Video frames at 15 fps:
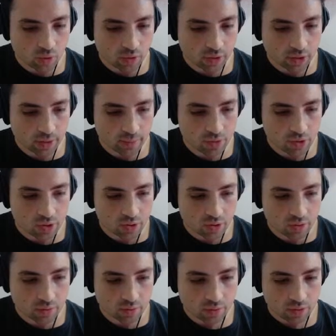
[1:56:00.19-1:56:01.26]
like up
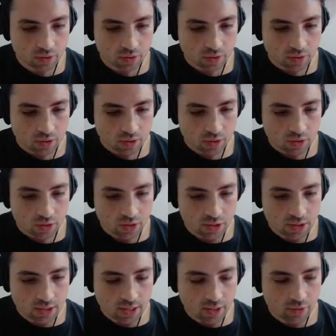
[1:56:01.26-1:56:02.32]
to its
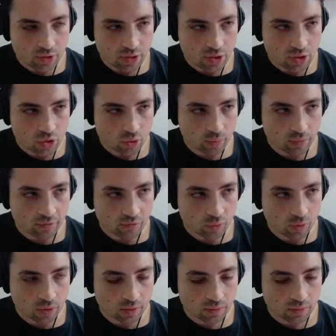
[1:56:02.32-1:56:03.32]
loudest note before.